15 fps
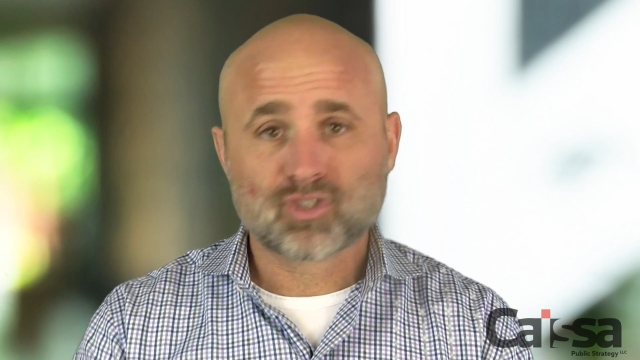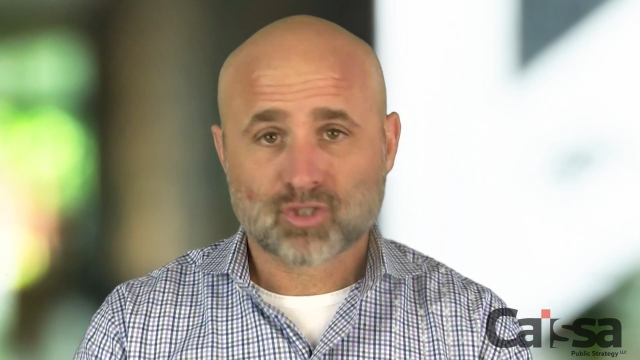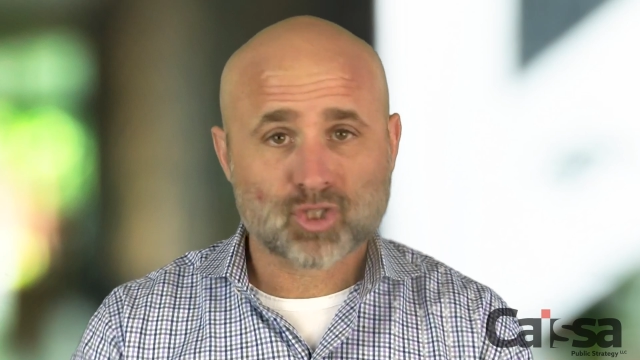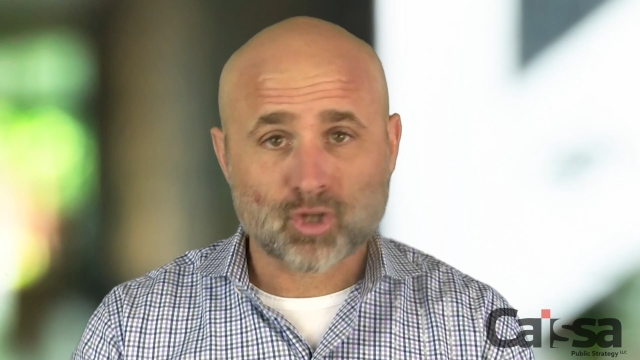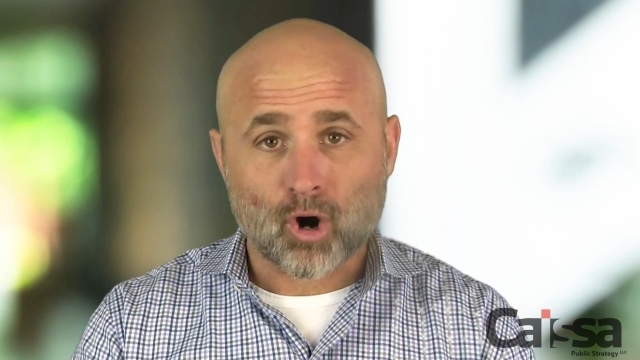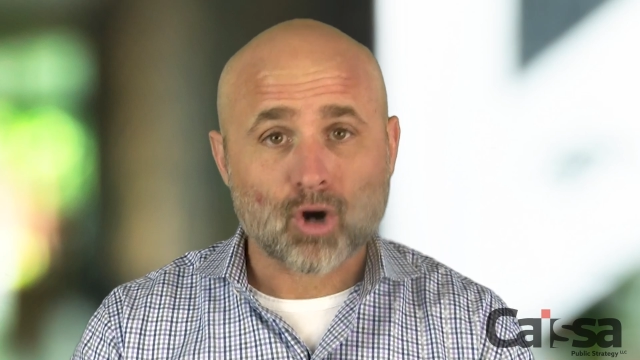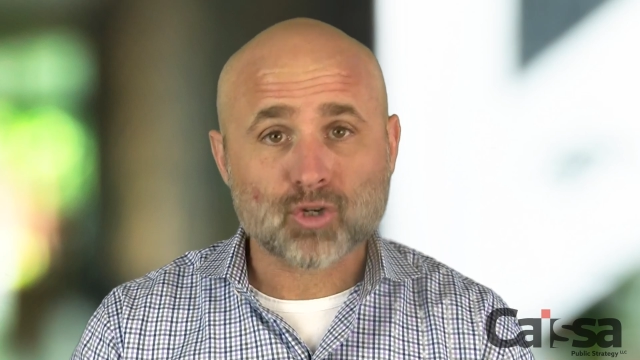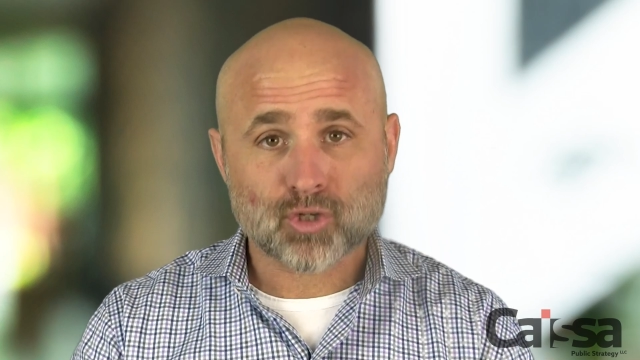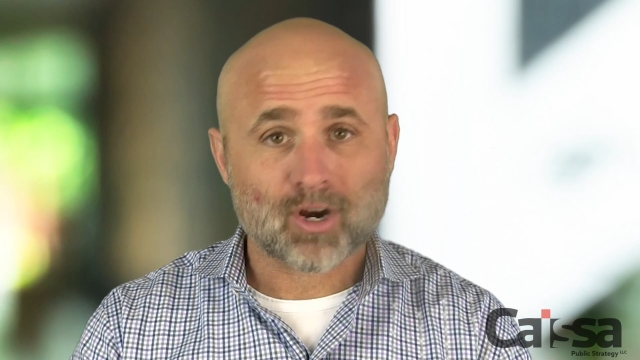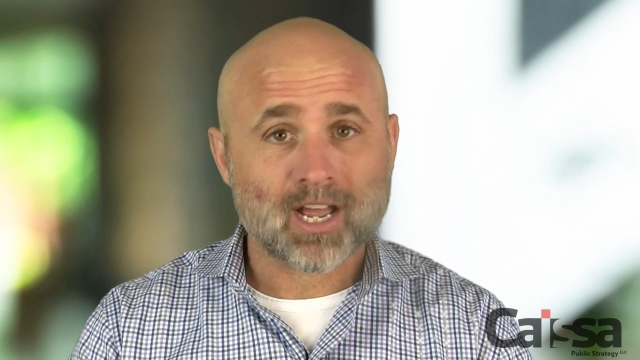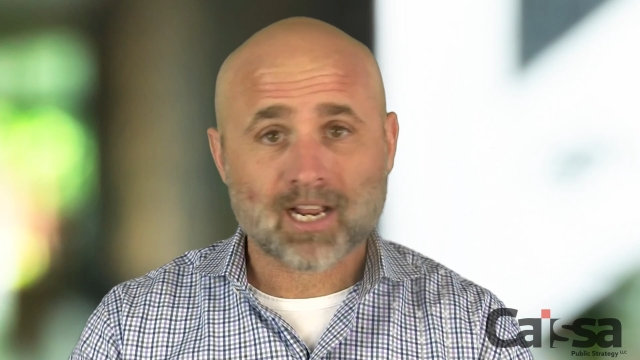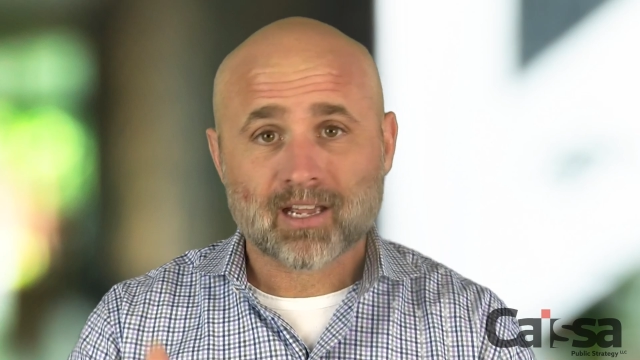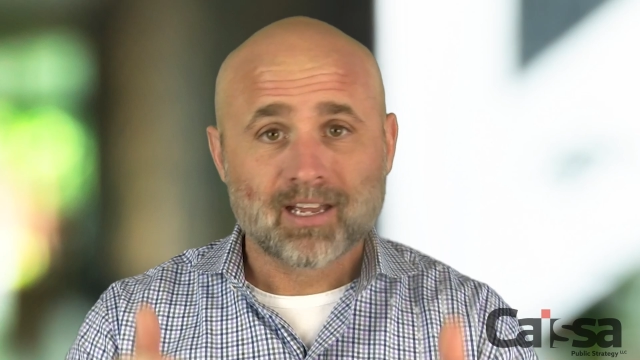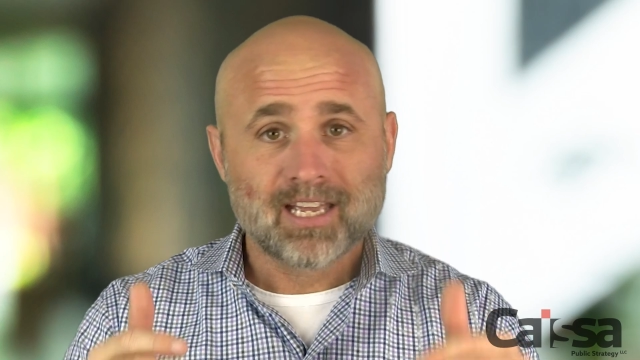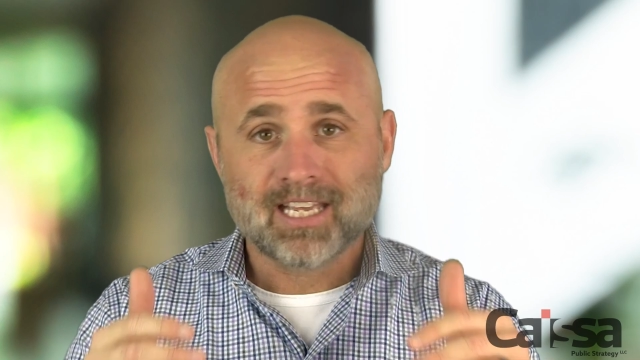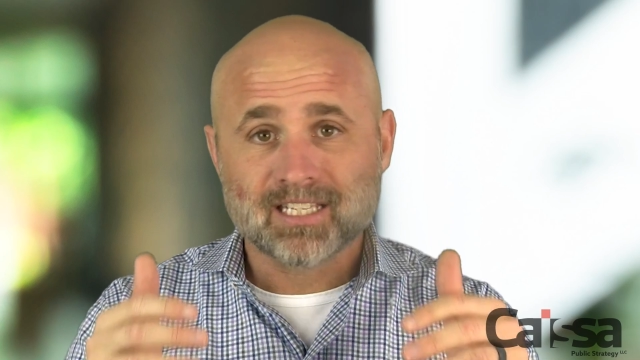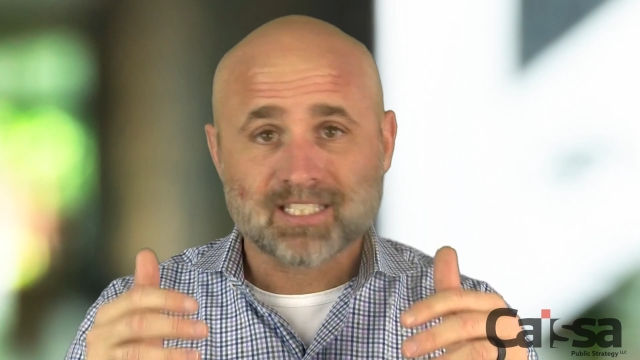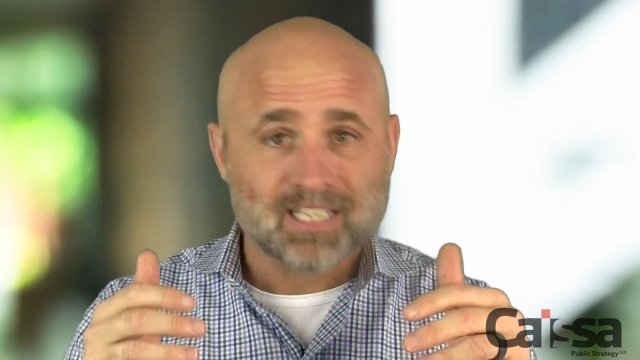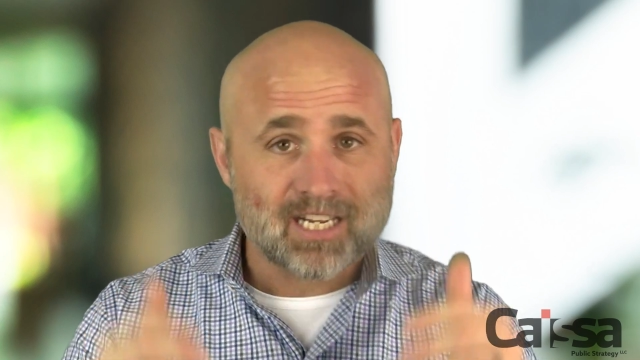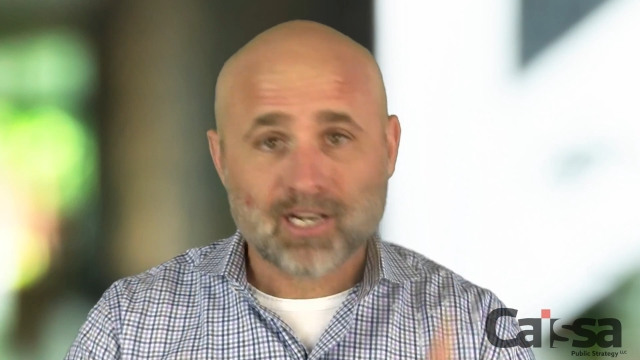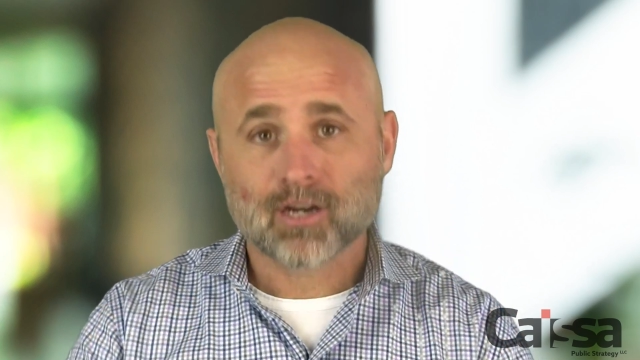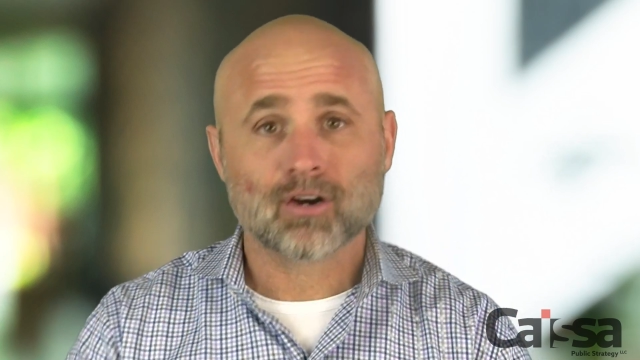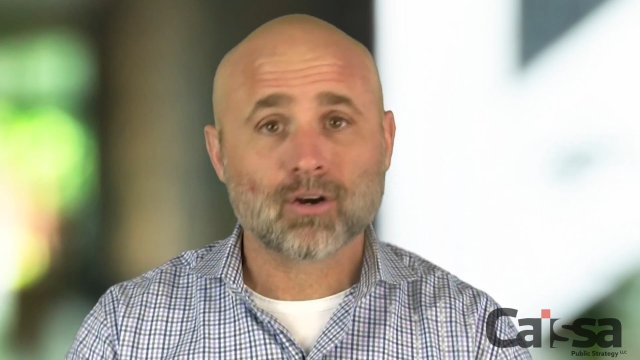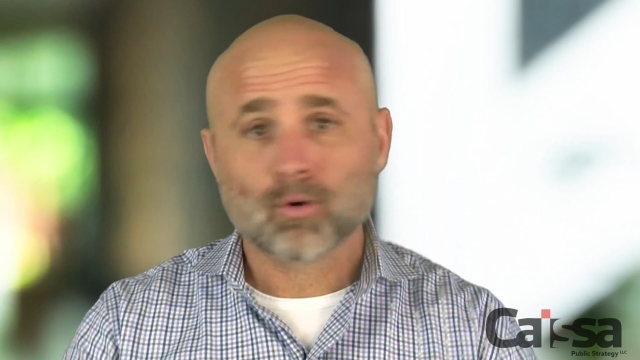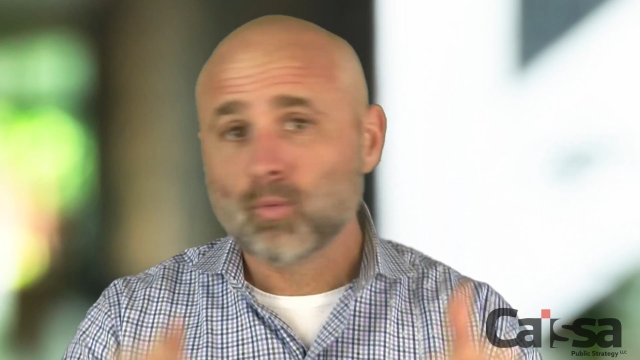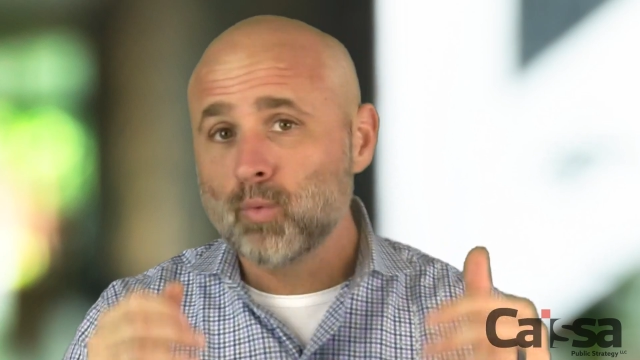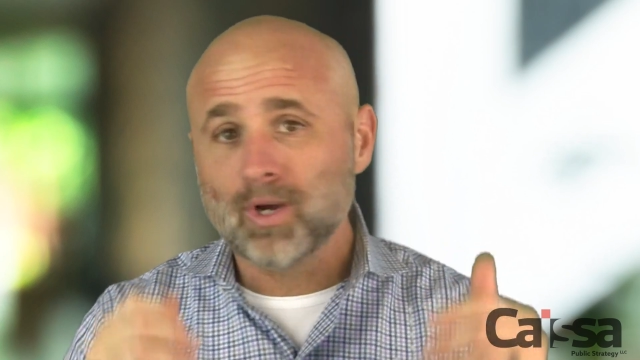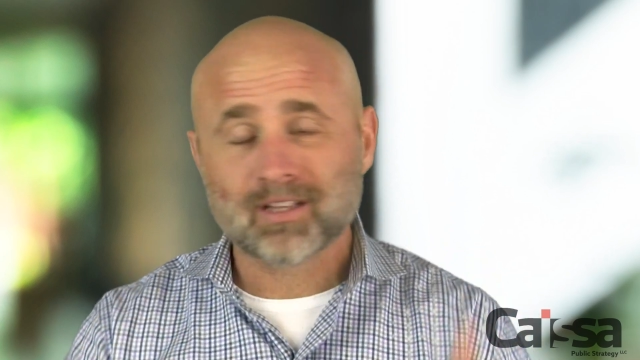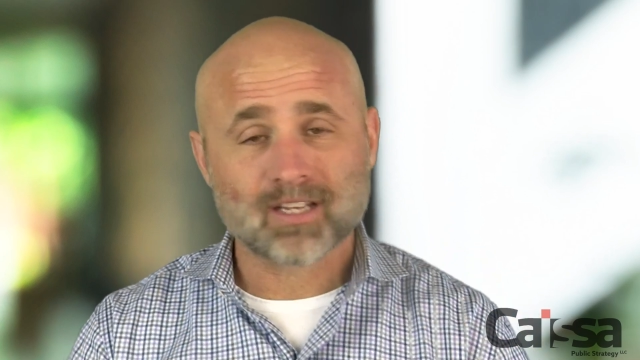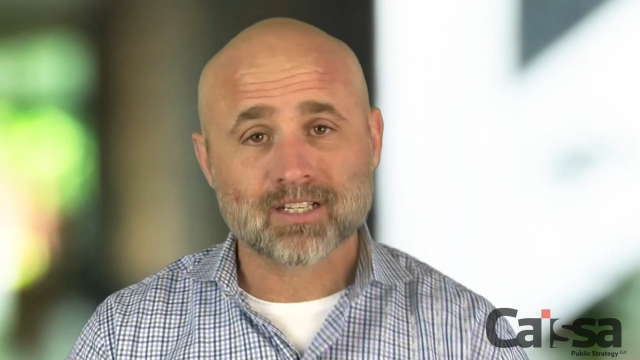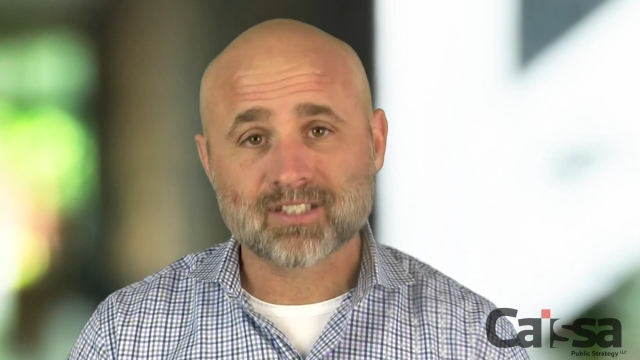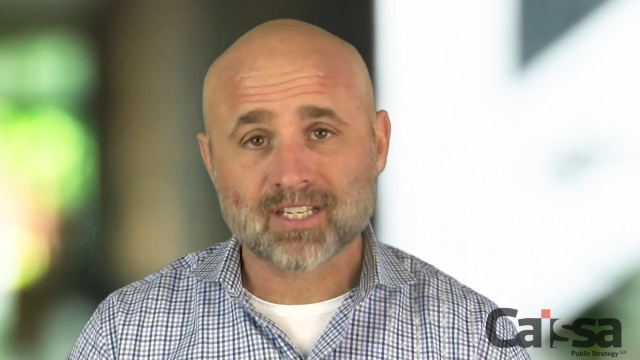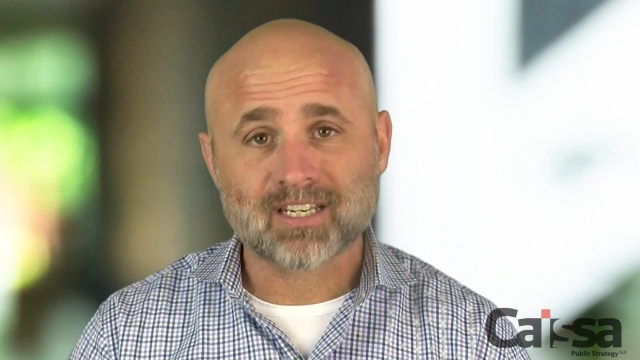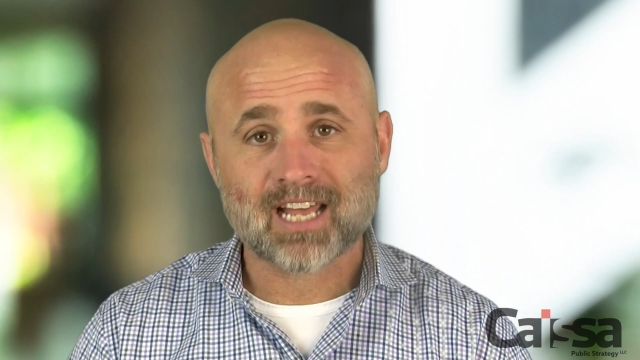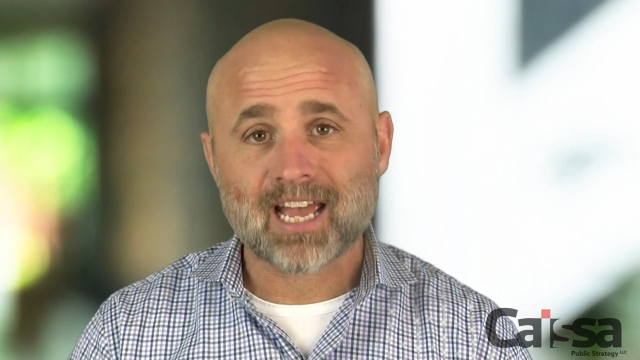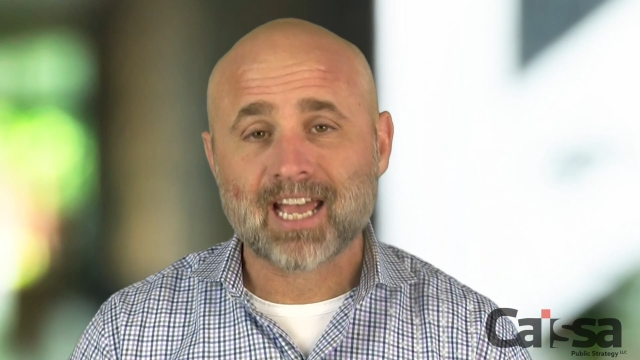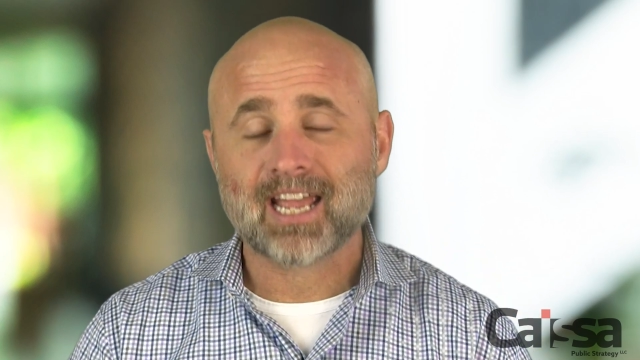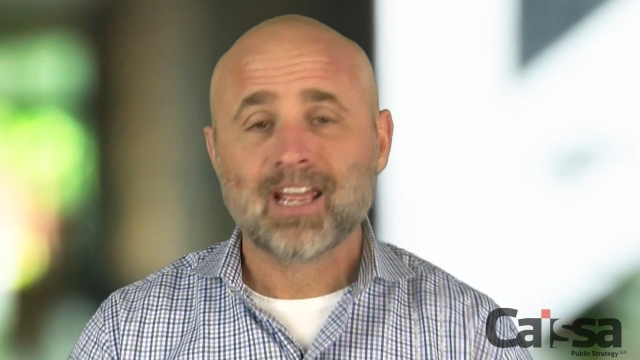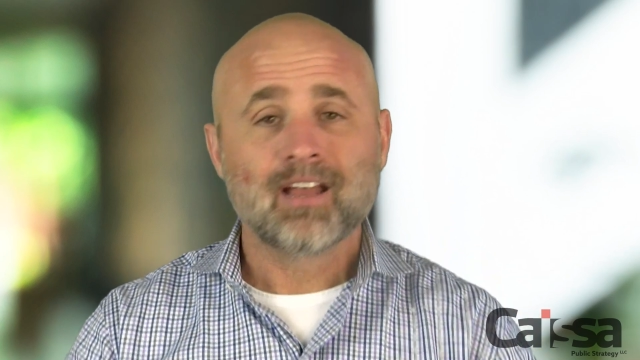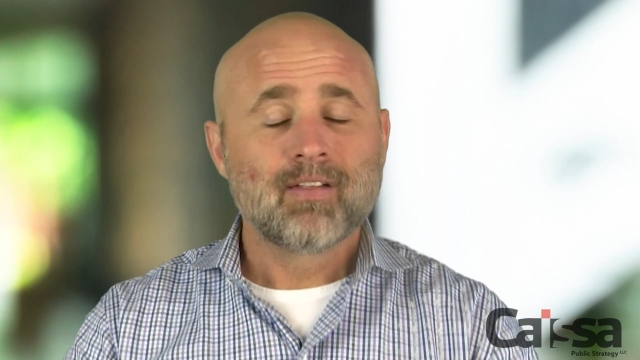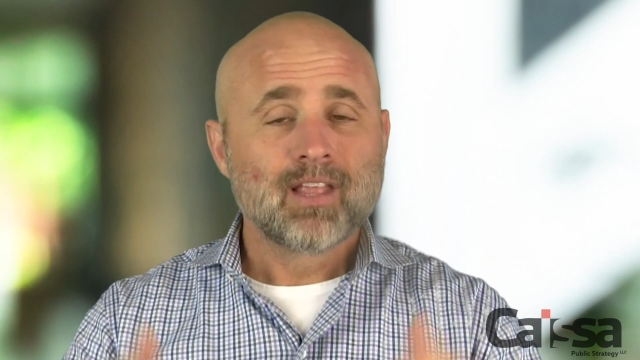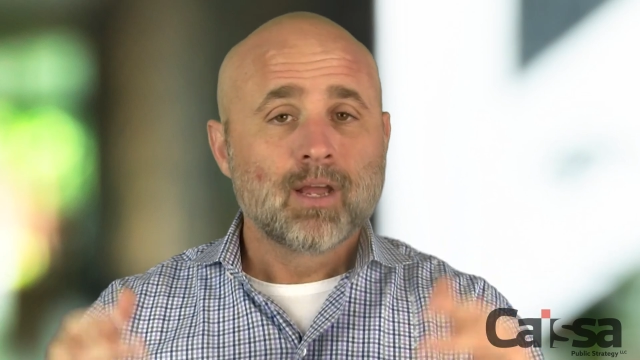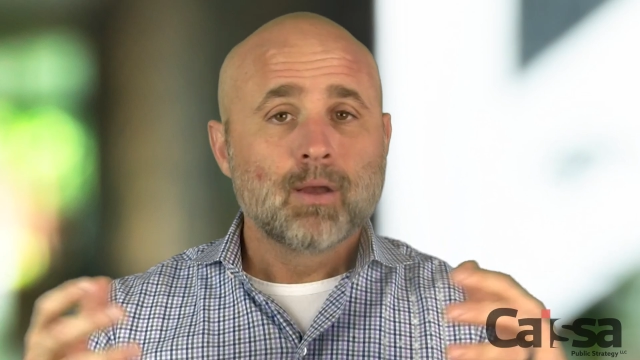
Star Trek is here with us today